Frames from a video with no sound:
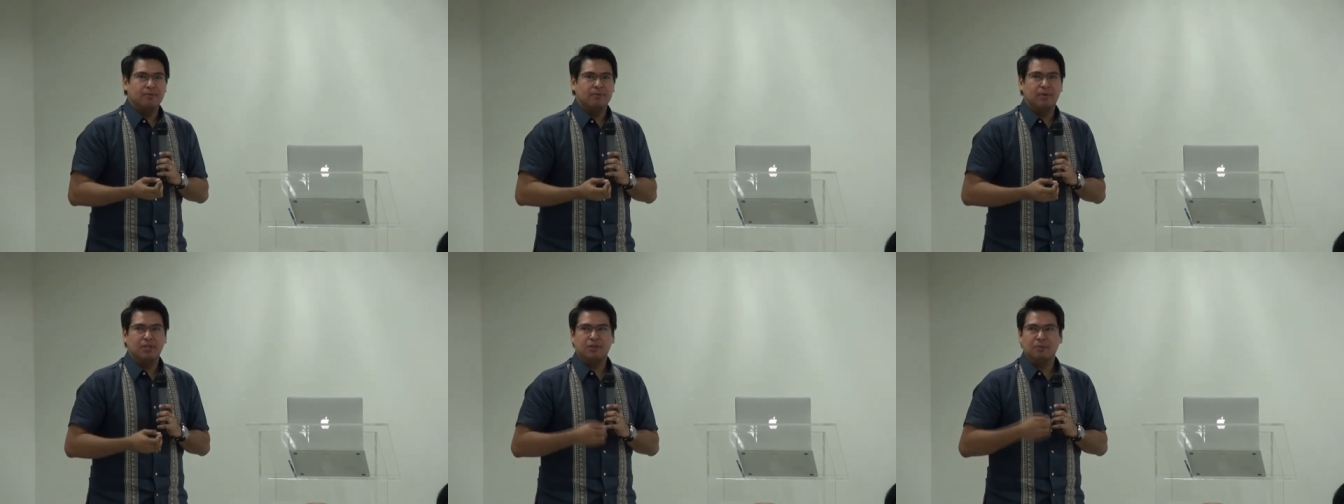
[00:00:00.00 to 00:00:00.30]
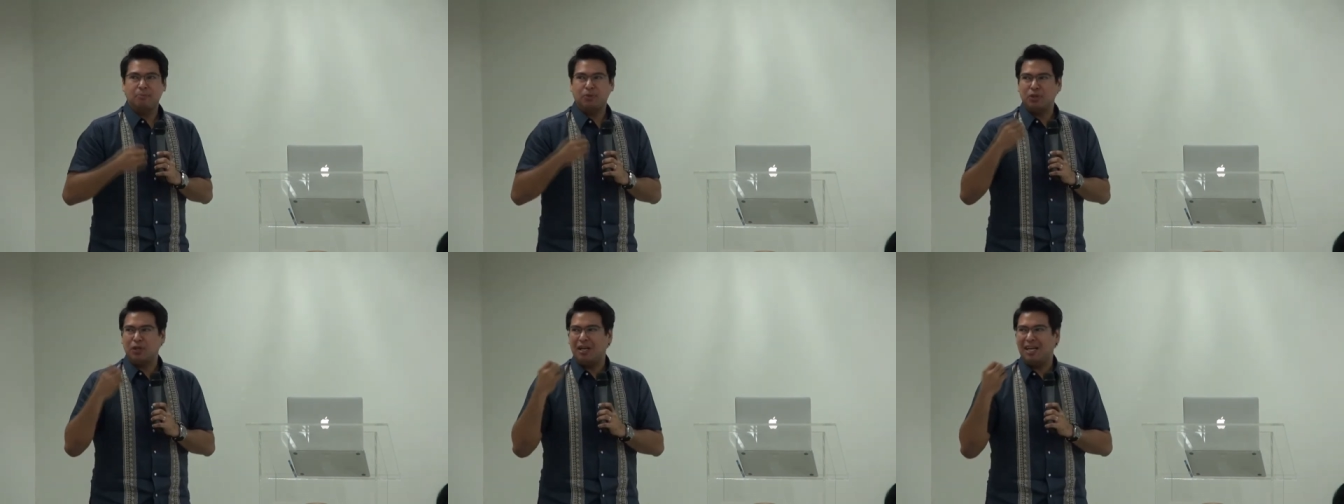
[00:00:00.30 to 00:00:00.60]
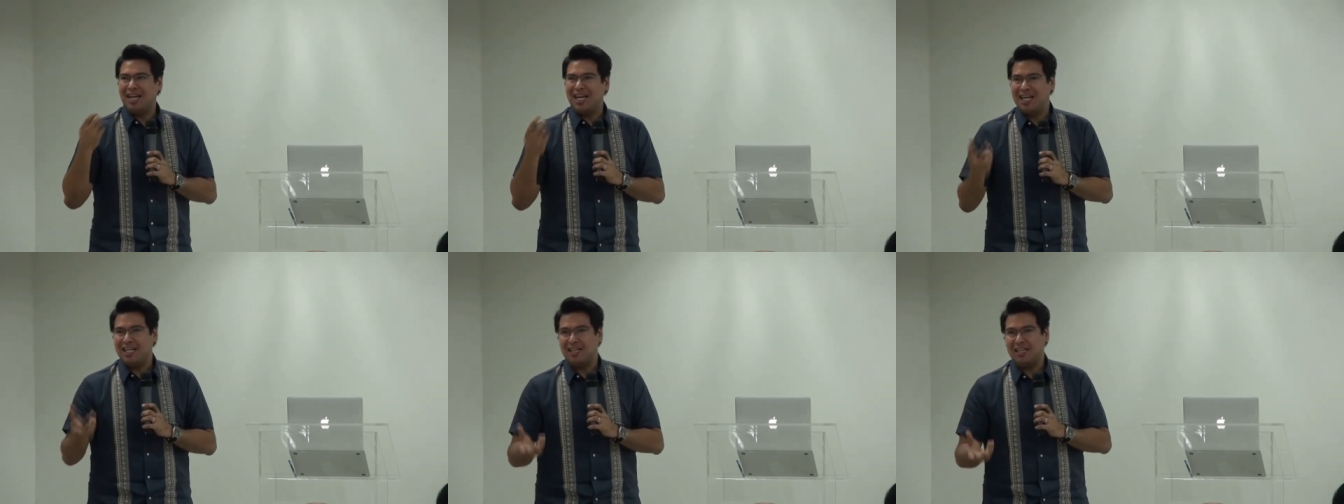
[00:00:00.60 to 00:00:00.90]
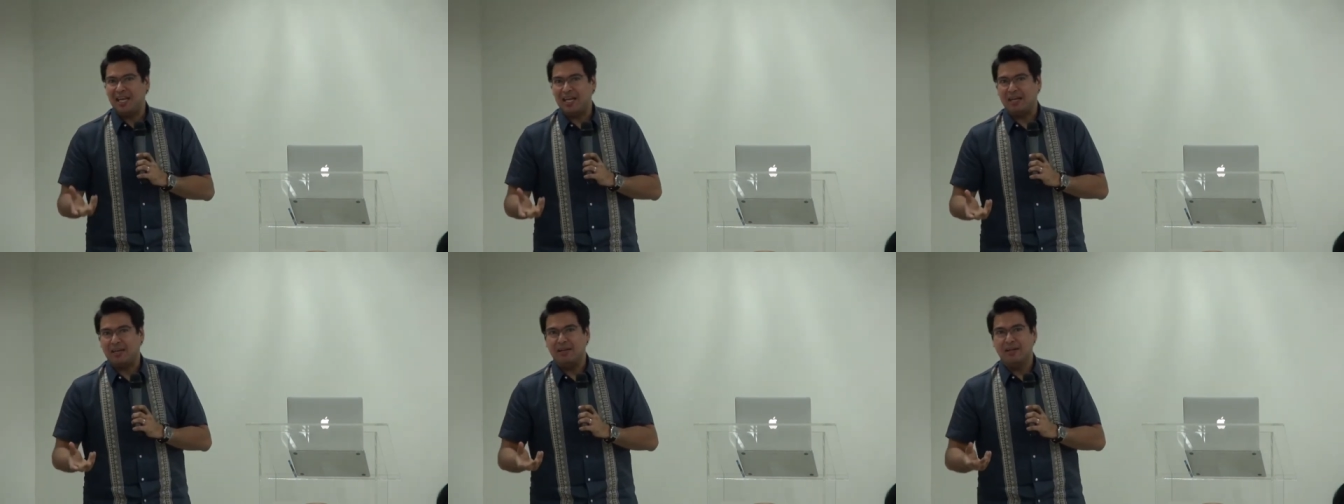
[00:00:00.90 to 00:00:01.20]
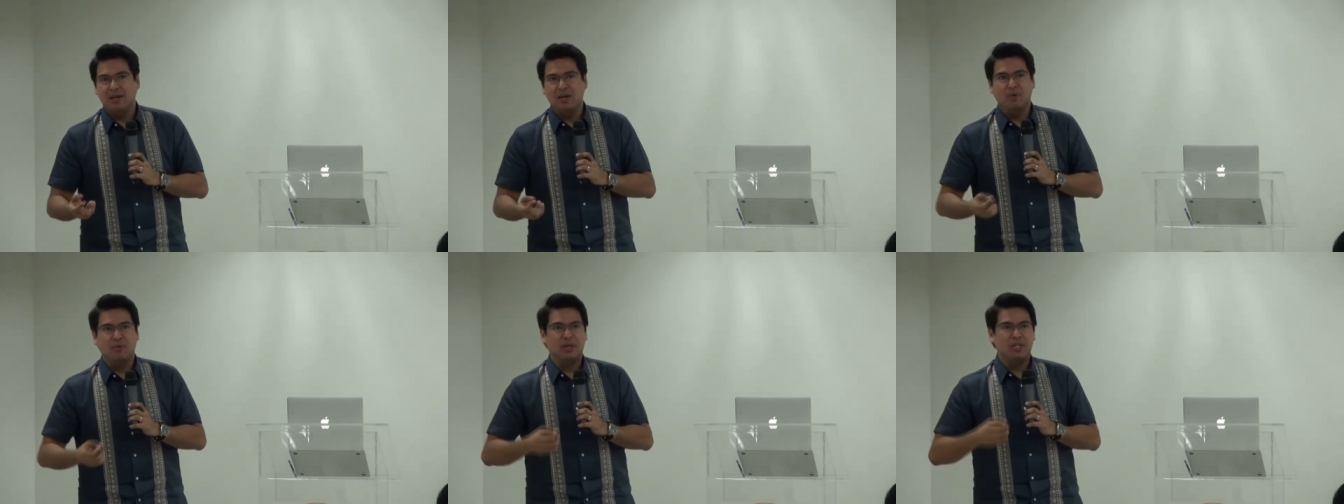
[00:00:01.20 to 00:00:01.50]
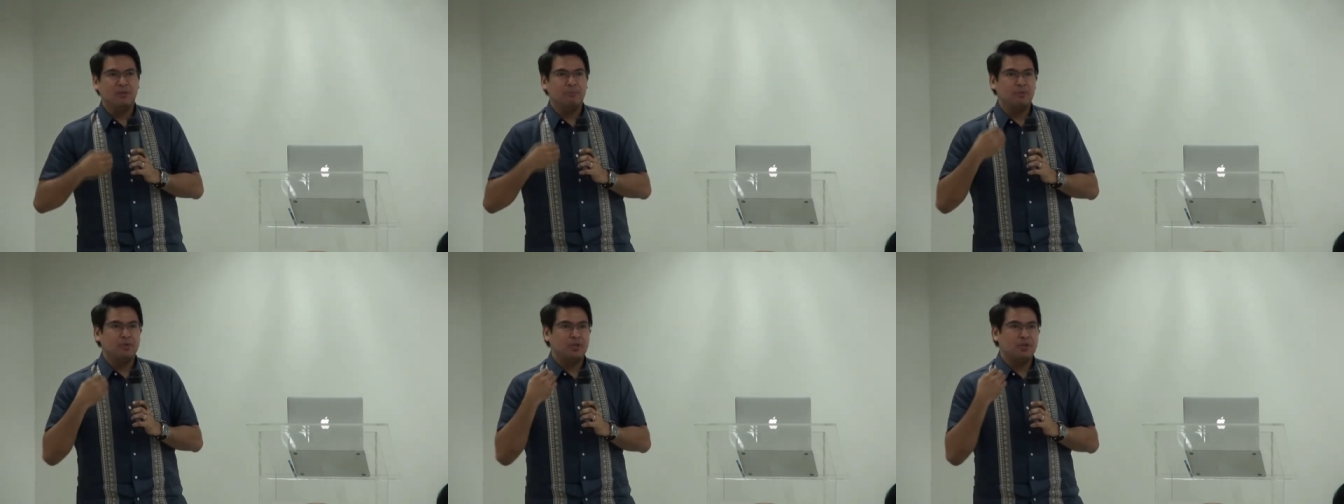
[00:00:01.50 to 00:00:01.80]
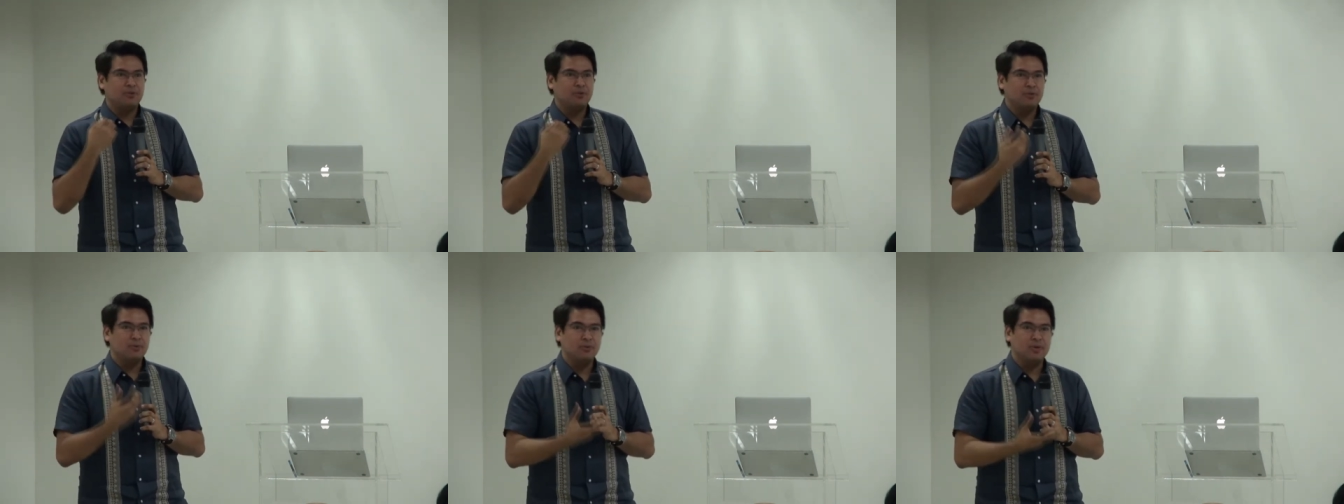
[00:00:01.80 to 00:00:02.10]
what you put on LinkedIn, what you
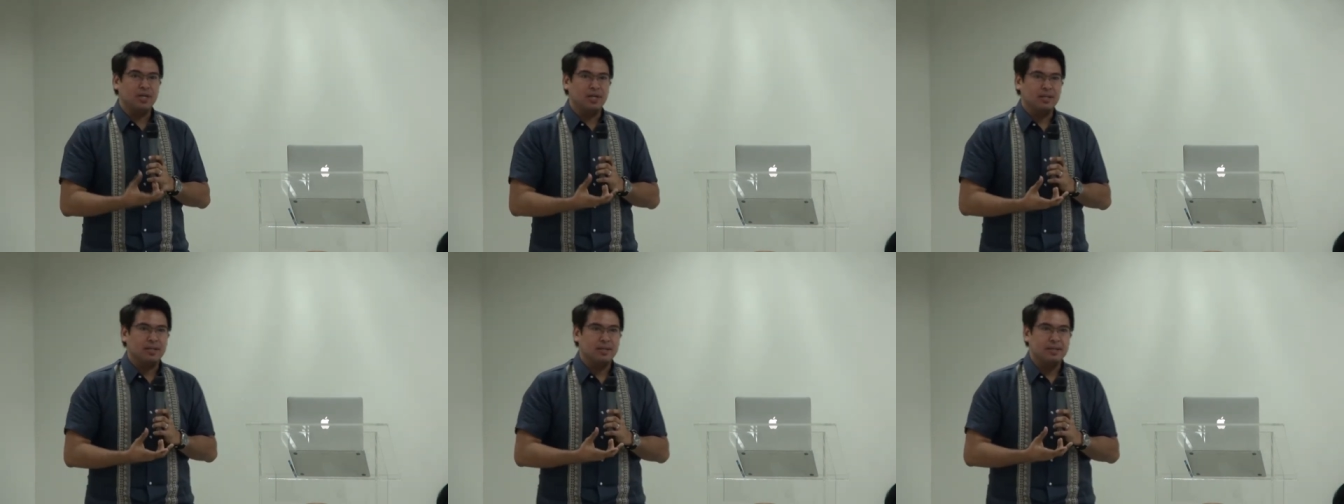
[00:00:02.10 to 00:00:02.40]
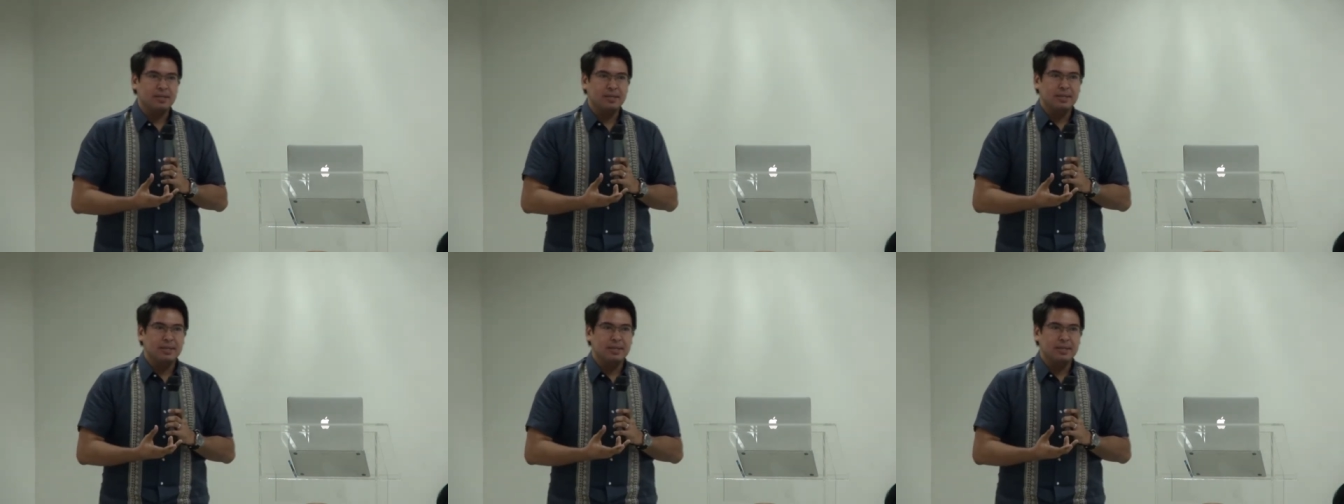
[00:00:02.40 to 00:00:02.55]
put on Google.